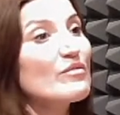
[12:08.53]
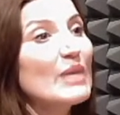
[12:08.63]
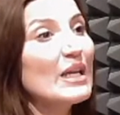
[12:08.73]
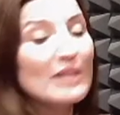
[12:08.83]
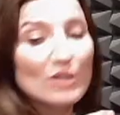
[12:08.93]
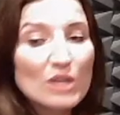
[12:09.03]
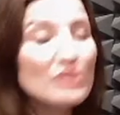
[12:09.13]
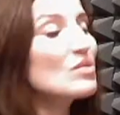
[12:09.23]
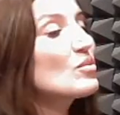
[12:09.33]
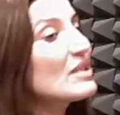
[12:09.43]
me, that child
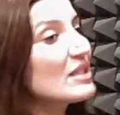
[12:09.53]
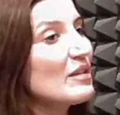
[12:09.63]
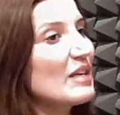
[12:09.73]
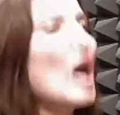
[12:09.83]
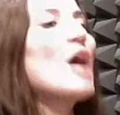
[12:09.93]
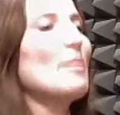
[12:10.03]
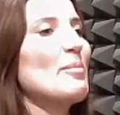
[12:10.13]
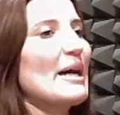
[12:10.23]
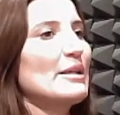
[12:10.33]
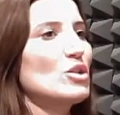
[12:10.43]
is always going to think, I'm a
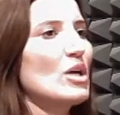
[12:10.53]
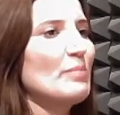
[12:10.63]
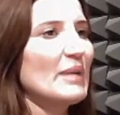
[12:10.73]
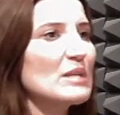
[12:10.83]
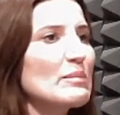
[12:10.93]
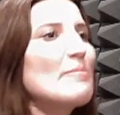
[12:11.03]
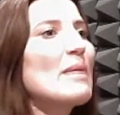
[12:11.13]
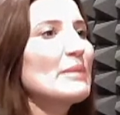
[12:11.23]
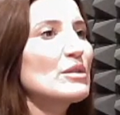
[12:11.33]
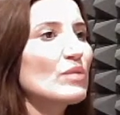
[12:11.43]
bad child because my
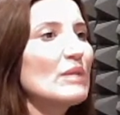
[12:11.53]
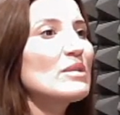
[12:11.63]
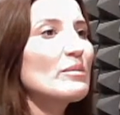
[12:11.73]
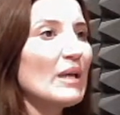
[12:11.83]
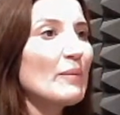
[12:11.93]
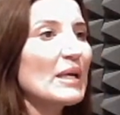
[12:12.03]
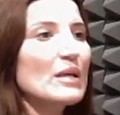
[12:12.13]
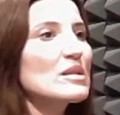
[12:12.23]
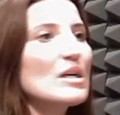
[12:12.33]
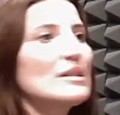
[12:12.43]
mummy screamed at me
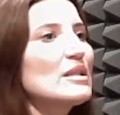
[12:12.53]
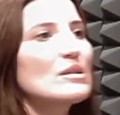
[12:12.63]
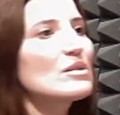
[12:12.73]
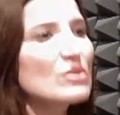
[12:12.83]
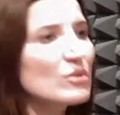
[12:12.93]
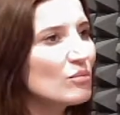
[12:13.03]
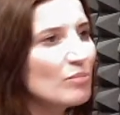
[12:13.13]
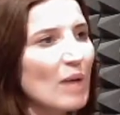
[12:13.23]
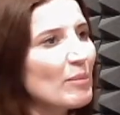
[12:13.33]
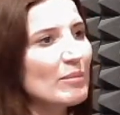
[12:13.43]
because I didn't do
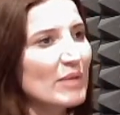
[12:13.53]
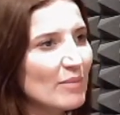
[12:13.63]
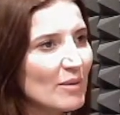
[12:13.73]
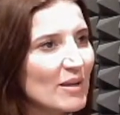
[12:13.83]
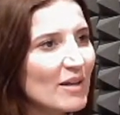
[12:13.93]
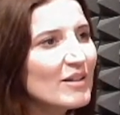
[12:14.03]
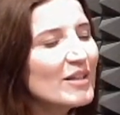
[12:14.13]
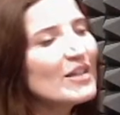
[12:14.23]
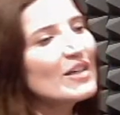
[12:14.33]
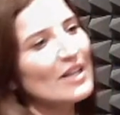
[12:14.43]
blah, blah, blah, blah, blah.
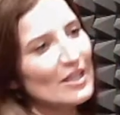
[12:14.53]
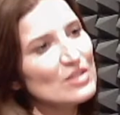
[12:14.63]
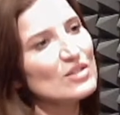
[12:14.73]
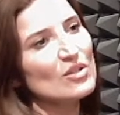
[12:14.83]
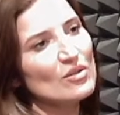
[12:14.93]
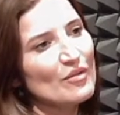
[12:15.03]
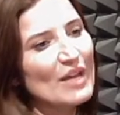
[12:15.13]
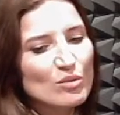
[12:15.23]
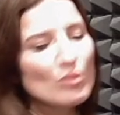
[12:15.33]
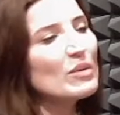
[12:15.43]
And so
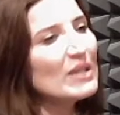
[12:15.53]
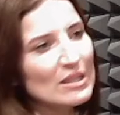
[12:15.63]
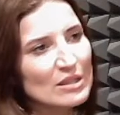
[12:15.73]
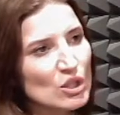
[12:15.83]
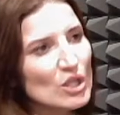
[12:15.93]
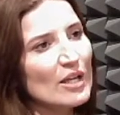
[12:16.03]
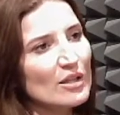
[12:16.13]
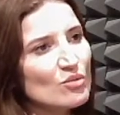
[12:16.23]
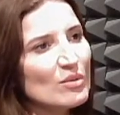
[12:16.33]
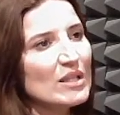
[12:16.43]
that's what we need to
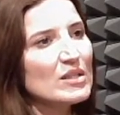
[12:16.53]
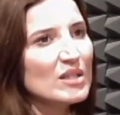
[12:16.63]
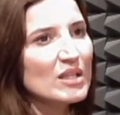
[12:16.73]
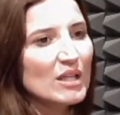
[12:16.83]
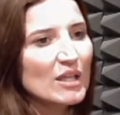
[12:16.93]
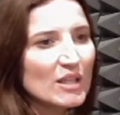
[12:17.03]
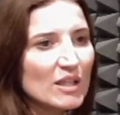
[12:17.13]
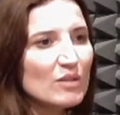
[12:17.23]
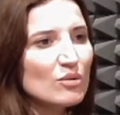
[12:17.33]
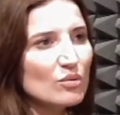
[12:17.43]
change. We need to
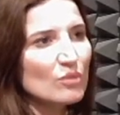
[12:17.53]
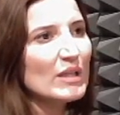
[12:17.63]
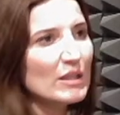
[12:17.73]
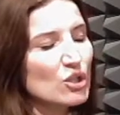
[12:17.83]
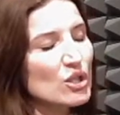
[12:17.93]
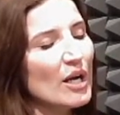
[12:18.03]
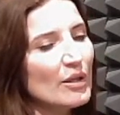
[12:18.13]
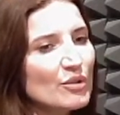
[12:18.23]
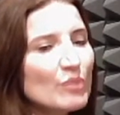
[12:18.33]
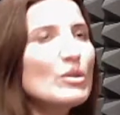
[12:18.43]
heal your inner
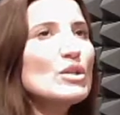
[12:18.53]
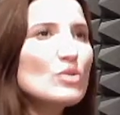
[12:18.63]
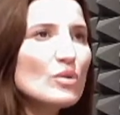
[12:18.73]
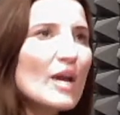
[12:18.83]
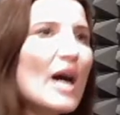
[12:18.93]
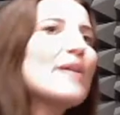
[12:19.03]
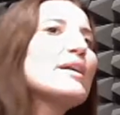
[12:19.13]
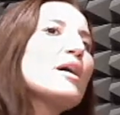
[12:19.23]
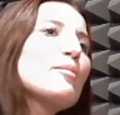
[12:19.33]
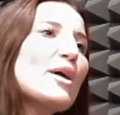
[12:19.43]
child, and we do that
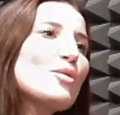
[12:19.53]
by